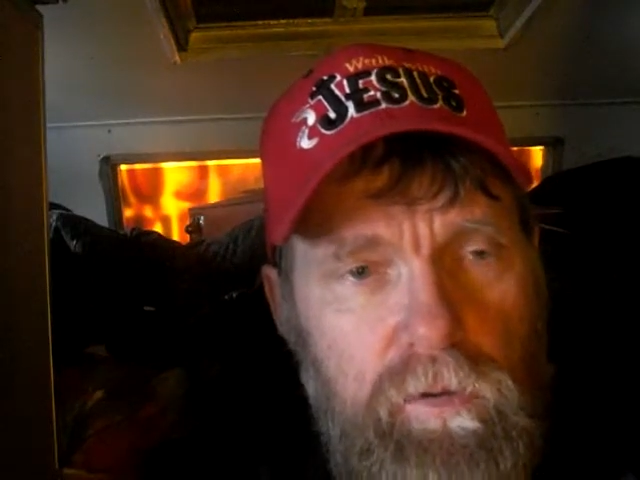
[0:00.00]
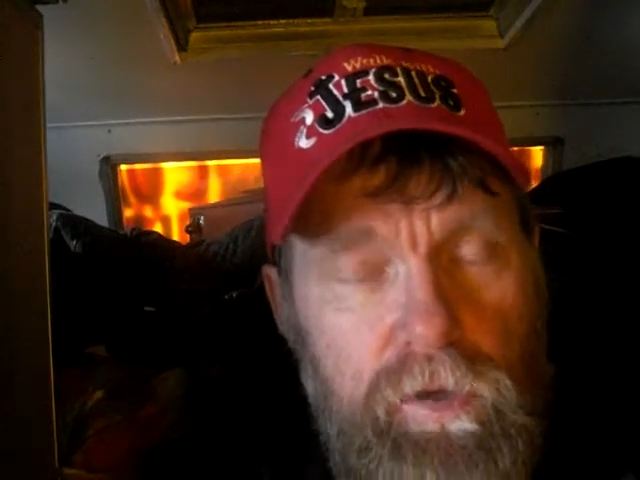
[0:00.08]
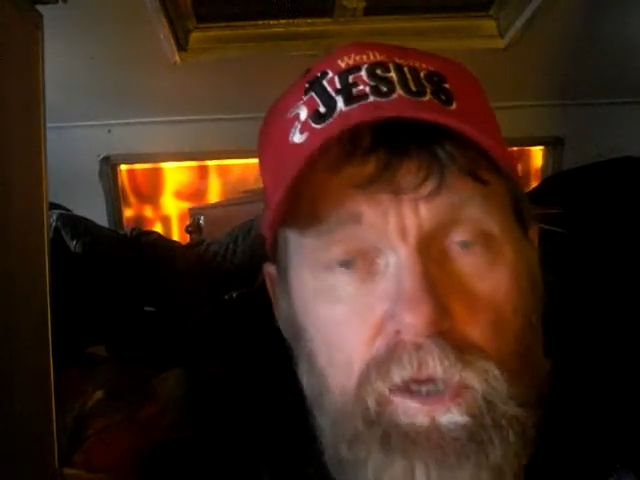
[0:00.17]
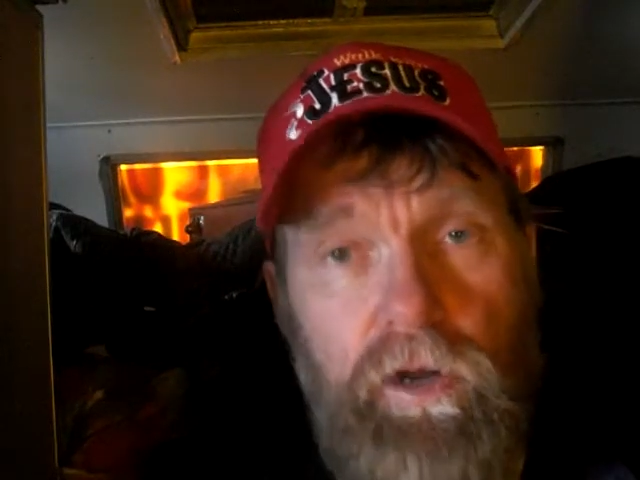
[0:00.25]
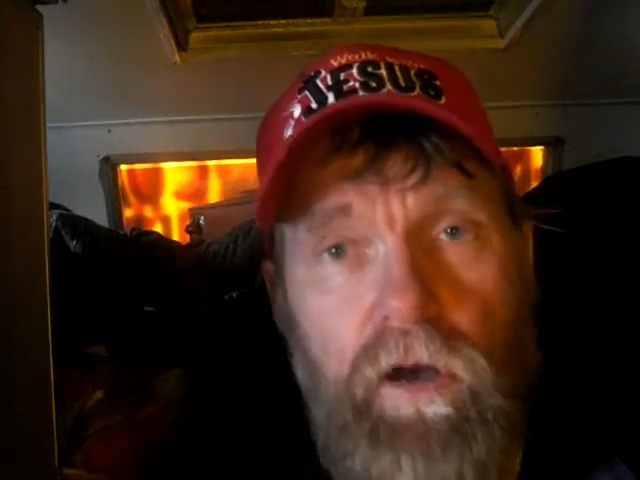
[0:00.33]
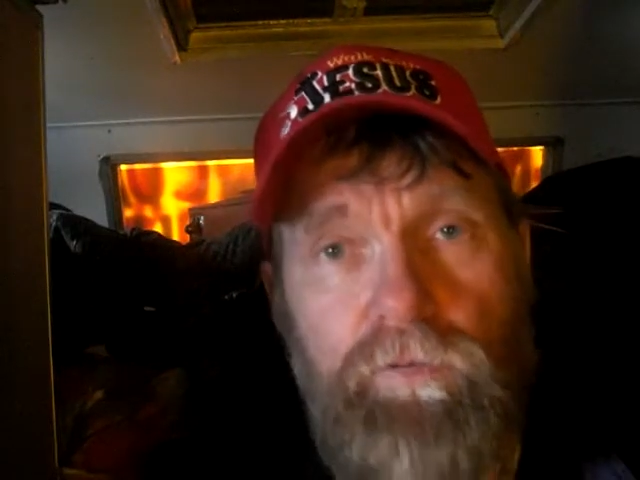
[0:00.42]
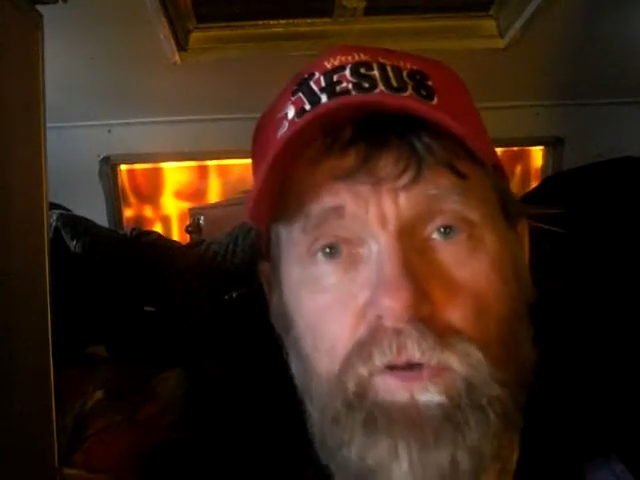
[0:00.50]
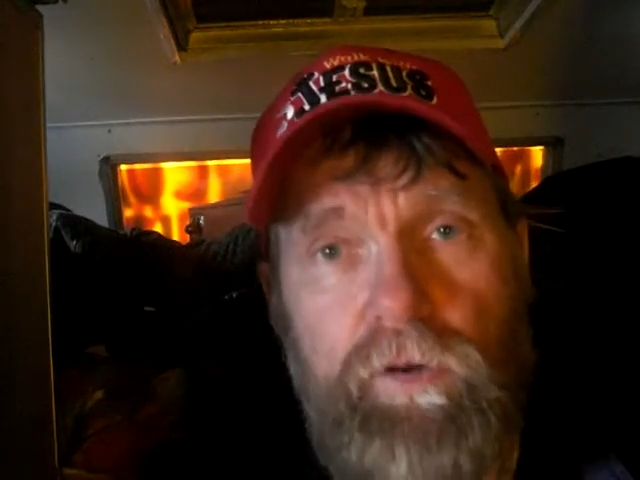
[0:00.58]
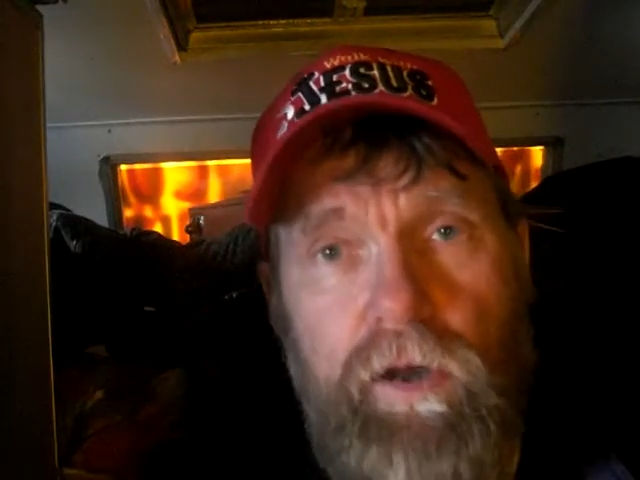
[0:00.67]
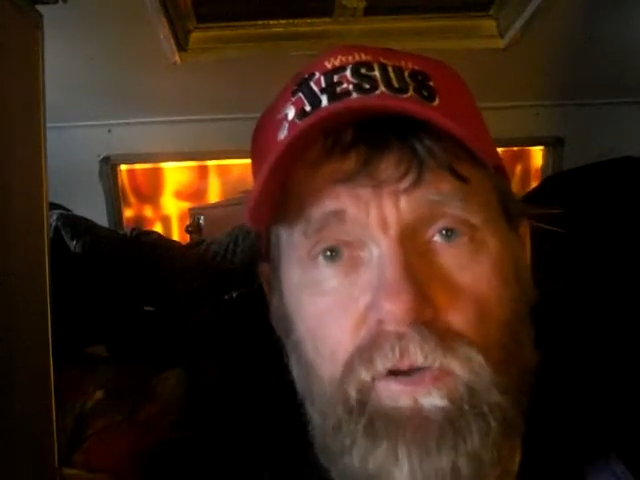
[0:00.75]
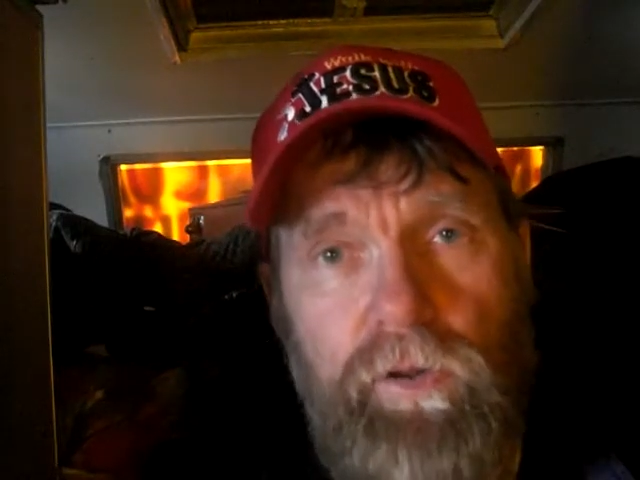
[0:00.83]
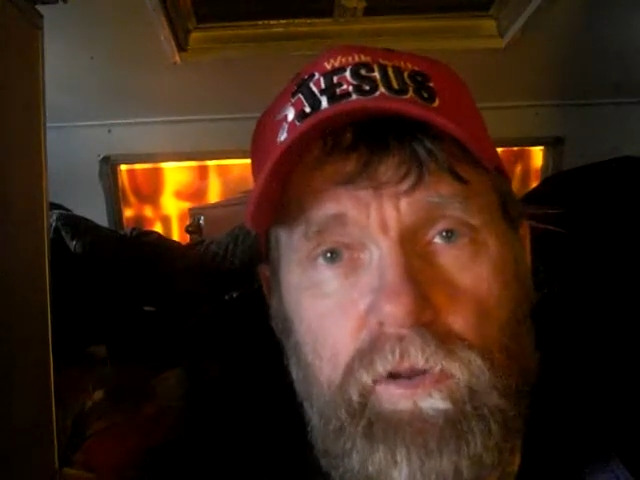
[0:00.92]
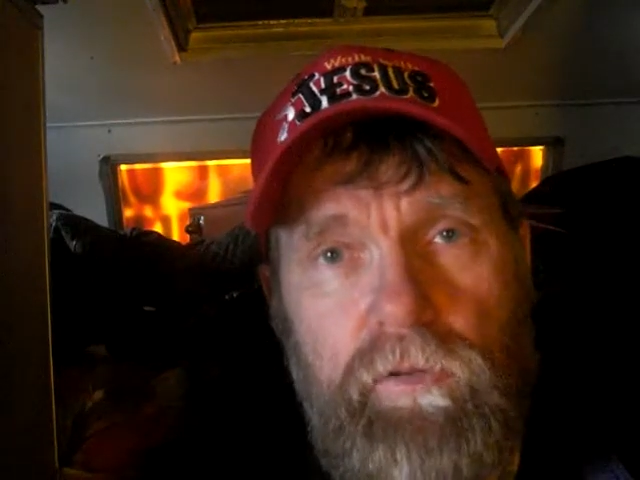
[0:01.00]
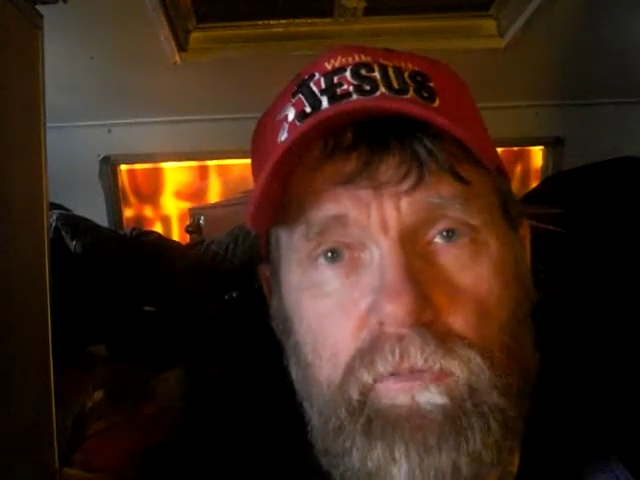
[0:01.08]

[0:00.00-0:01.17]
get off the ground.